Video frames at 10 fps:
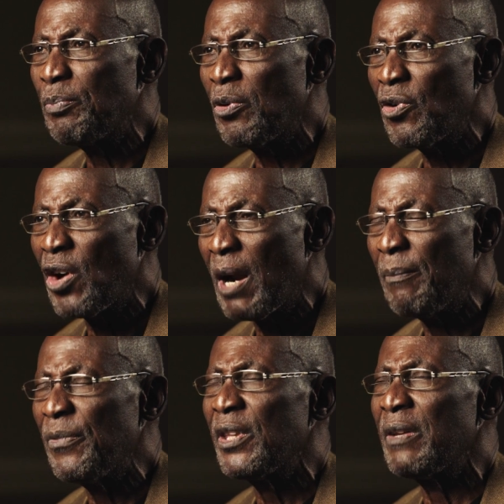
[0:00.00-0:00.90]

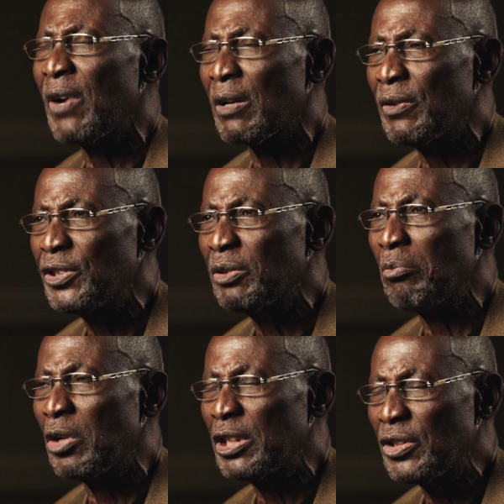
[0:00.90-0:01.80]
program
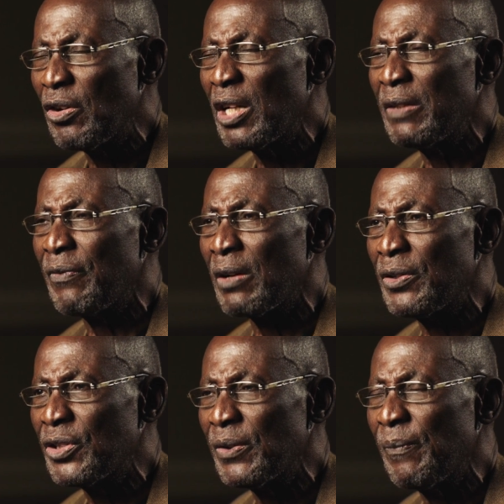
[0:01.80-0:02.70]
evaluation, monitoring and
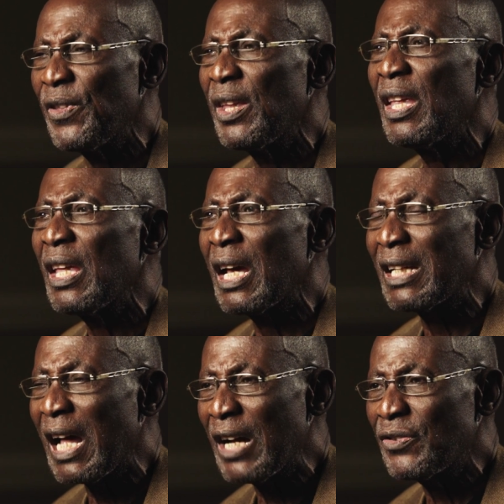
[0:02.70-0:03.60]
evaluation
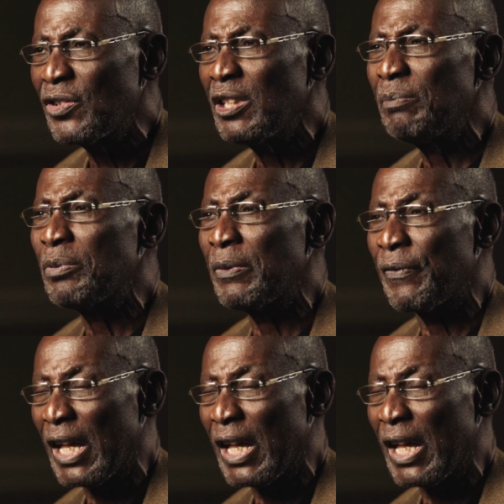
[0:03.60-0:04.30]
can actually prove